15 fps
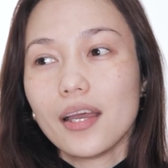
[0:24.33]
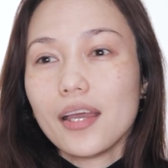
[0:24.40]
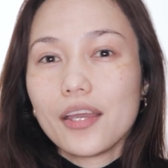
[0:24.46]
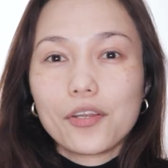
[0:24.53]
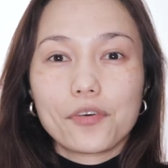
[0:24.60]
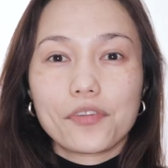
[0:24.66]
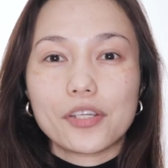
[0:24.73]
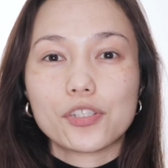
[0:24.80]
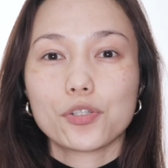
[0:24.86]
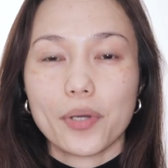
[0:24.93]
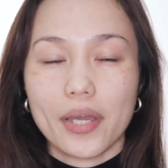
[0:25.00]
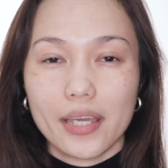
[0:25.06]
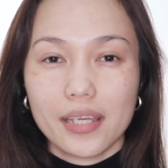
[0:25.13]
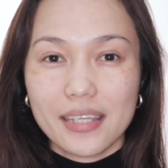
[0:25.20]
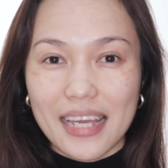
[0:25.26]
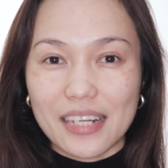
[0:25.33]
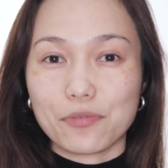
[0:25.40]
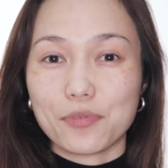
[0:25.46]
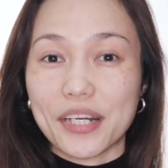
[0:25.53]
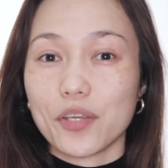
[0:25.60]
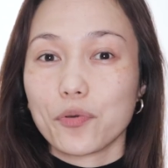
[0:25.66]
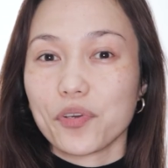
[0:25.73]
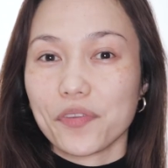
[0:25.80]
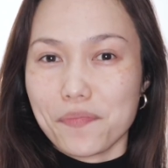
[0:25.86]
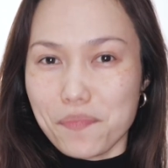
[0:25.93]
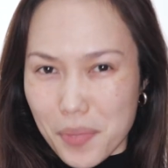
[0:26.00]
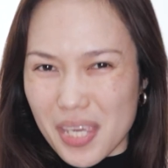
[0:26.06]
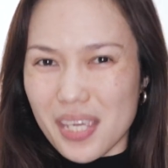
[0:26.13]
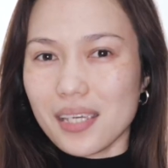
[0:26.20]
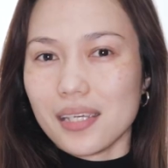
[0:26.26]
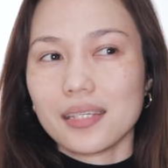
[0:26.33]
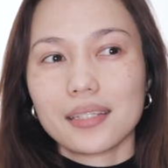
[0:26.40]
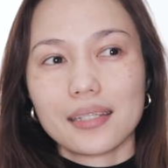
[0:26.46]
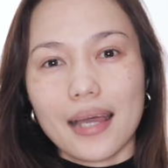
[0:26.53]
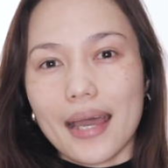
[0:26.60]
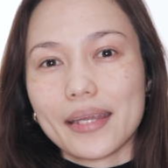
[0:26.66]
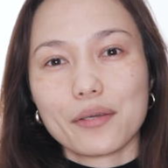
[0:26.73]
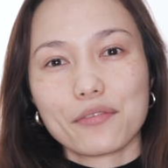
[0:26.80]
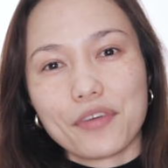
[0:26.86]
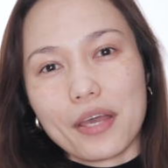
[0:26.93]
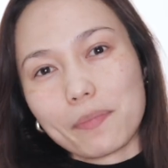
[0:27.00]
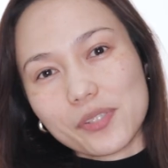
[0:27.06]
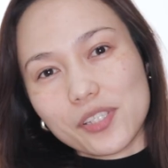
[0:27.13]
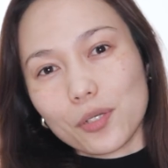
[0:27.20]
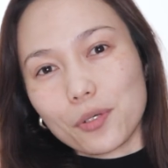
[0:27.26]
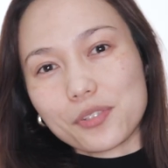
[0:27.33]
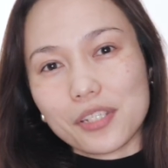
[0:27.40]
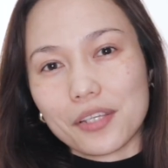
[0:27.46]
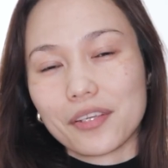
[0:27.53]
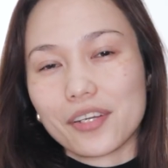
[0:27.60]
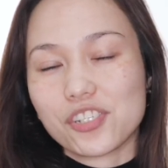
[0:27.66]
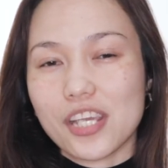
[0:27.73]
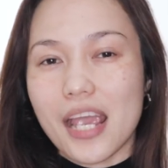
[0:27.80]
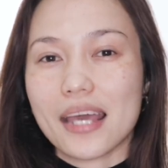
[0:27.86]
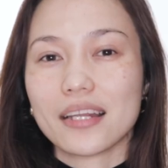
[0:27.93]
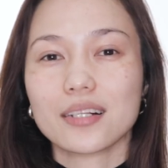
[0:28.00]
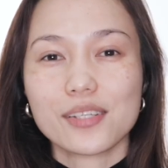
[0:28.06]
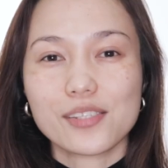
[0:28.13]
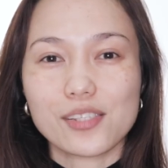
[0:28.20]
you know, they do a get ready with me kind of episodes in their channel.